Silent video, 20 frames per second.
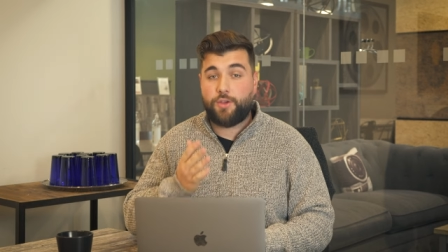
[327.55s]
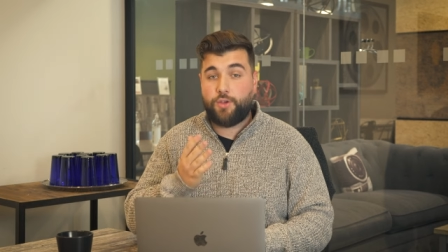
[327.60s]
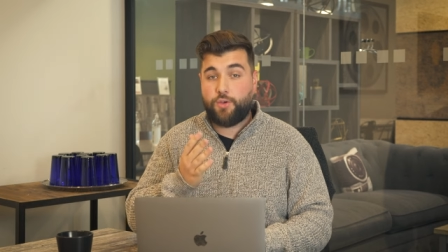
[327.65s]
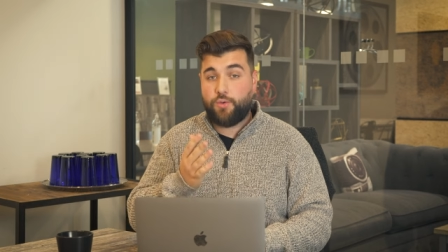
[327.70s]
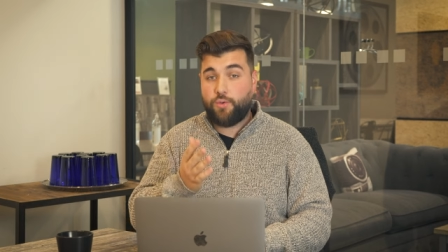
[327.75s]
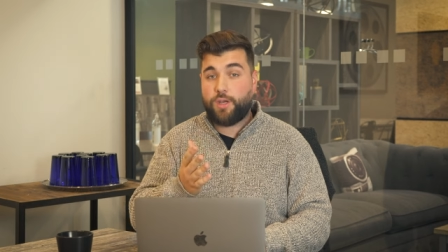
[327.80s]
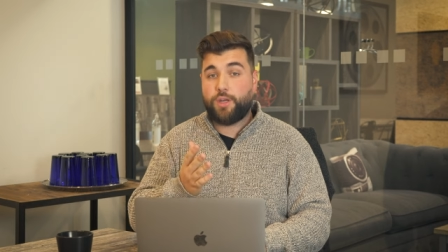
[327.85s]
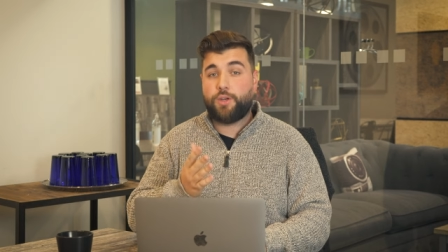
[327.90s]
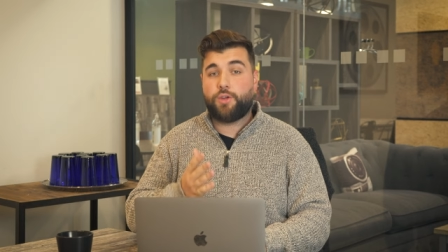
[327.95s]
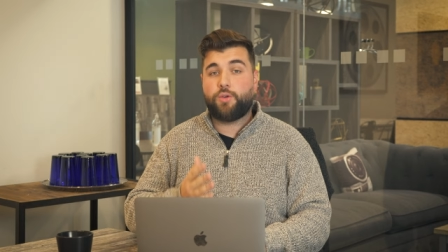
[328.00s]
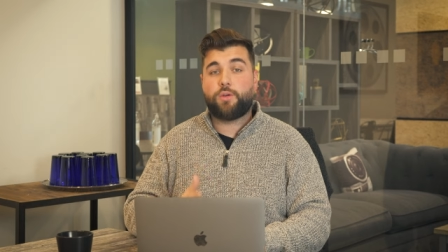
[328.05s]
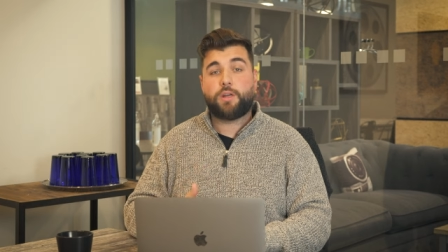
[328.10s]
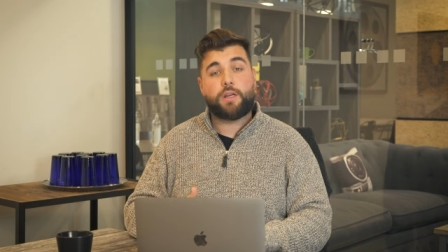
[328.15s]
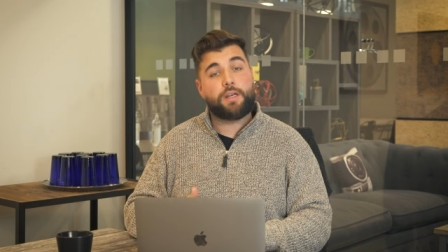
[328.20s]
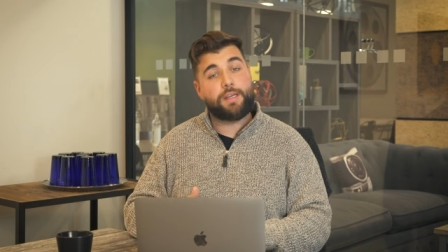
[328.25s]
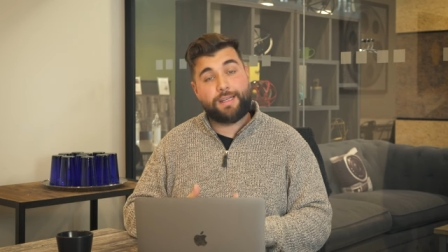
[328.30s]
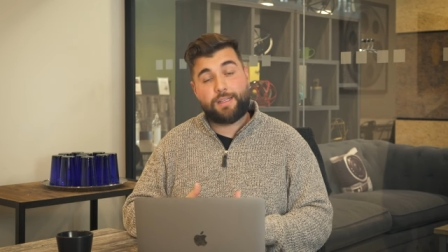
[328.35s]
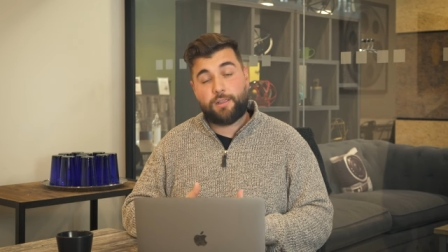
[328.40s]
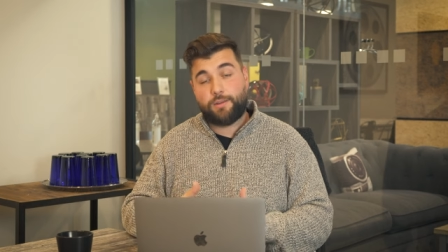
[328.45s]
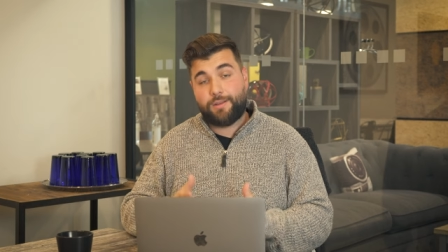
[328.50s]
you can do it
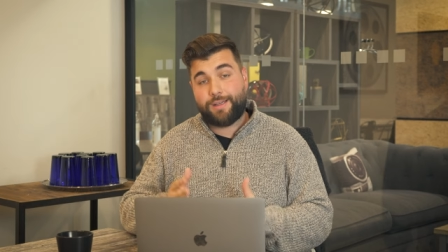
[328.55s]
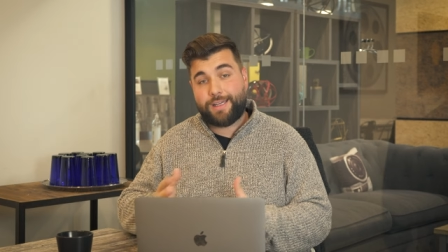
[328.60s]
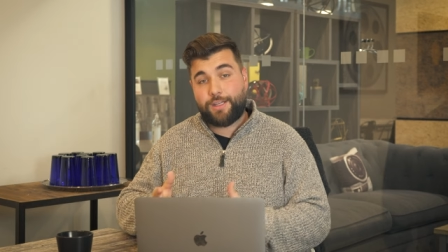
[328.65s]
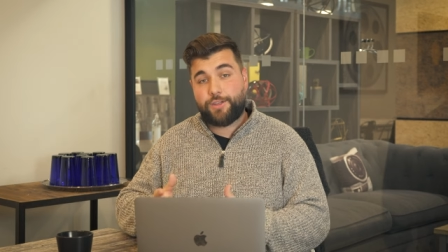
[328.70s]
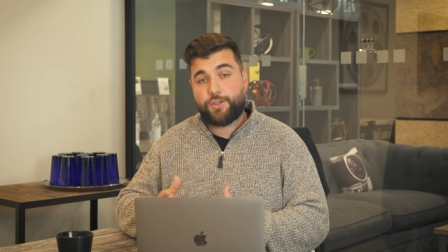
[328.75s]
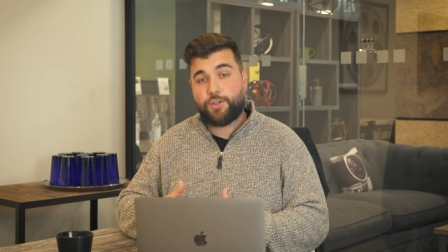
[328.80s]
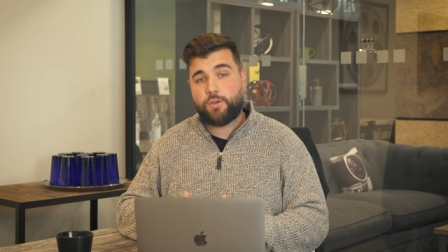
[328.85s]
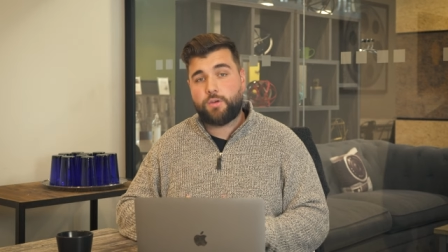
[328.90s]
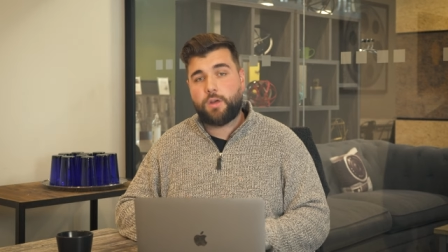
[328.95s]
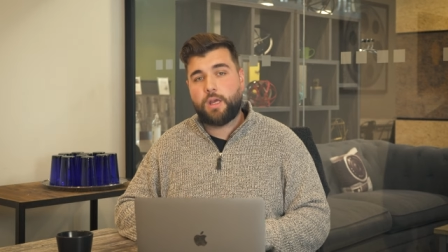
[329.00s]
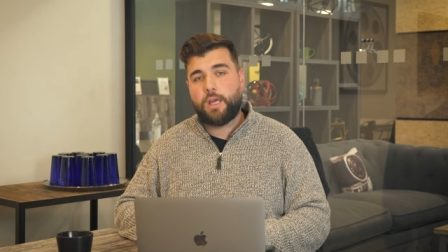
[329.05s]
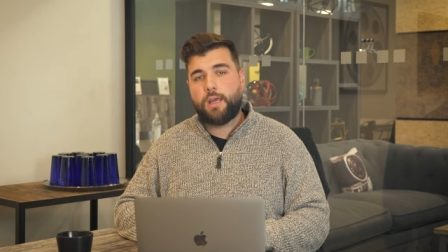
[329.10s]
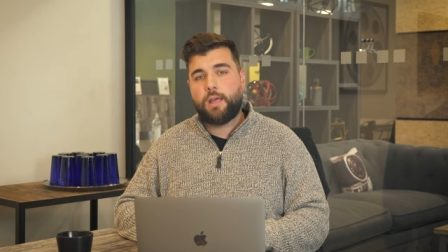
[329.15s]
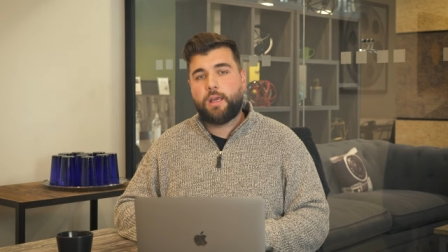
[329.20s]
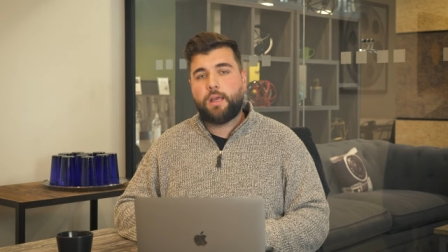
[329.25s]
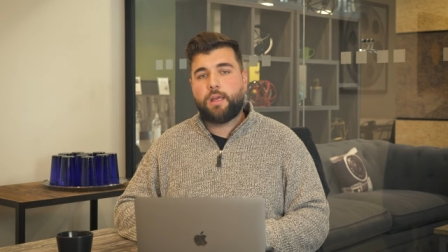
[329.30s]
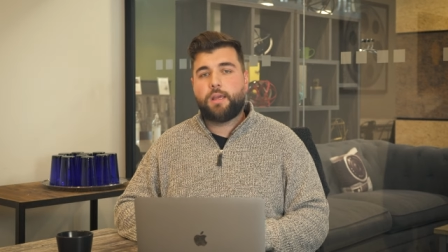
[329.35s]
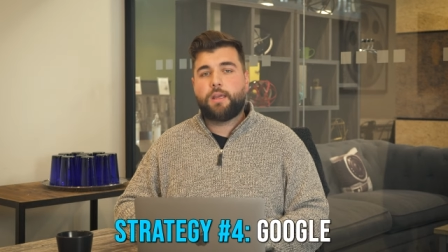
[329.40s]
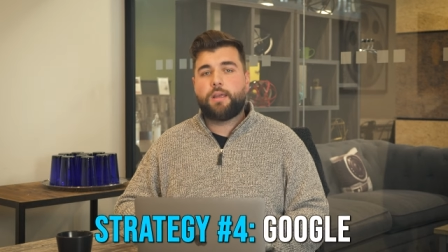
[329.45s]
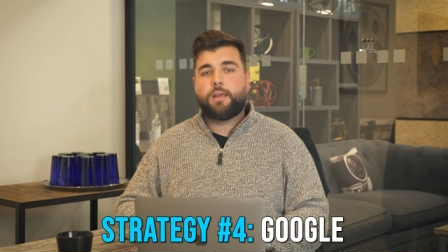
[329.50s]
and need to look into
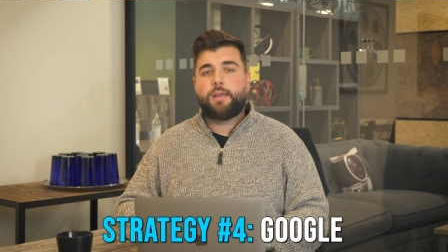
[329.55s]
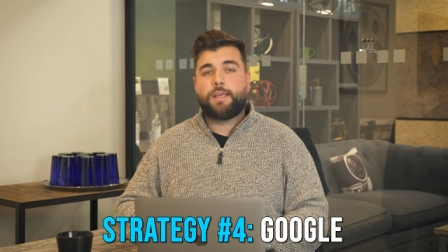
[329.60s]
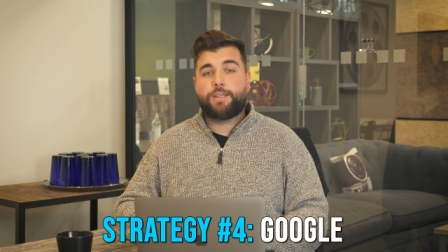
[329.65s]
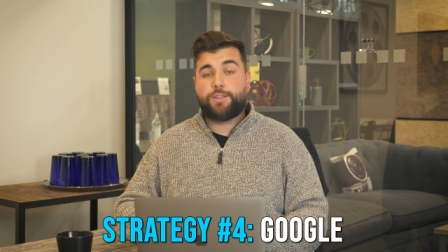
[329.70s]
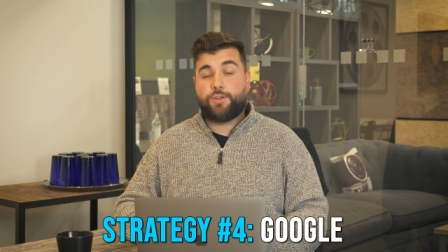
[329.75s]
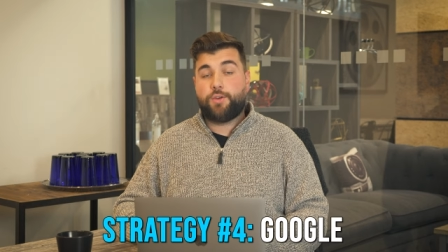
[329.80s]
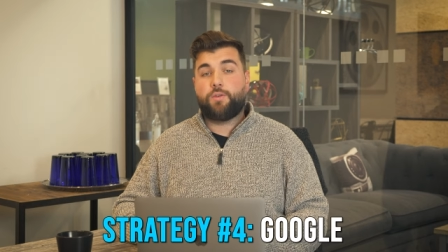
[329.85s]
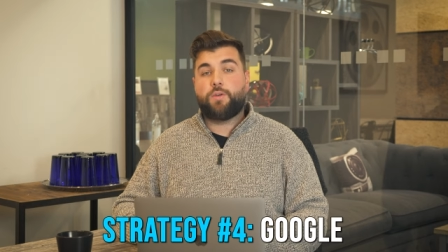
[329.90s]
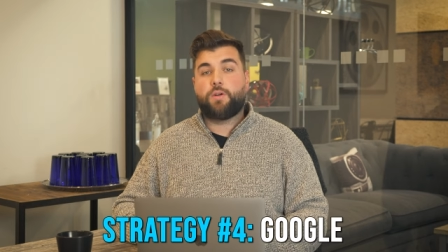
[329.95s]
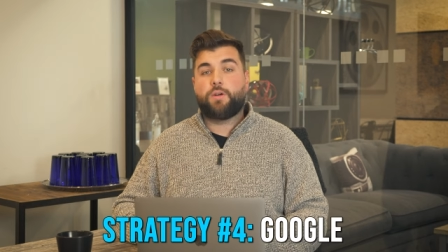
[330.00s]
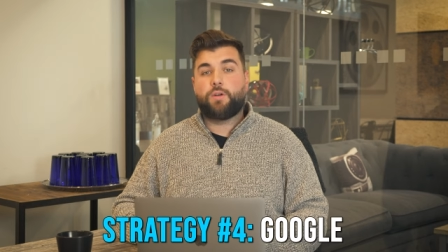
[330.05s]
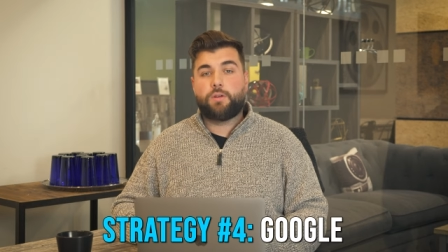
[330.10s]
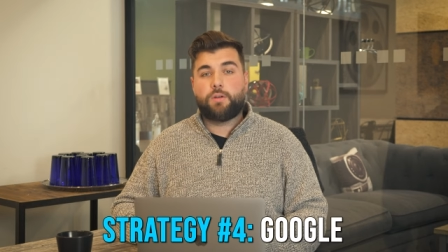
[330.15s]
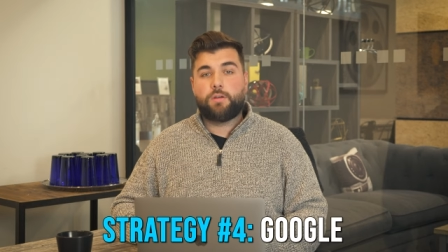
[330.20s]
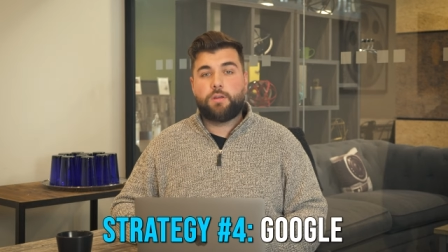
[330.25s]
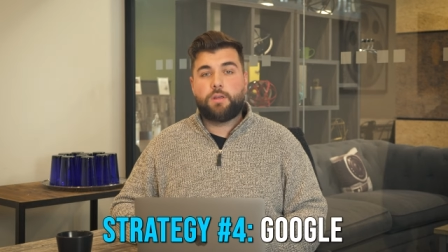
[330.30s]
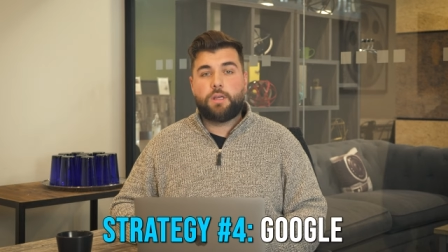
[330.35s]
is Google.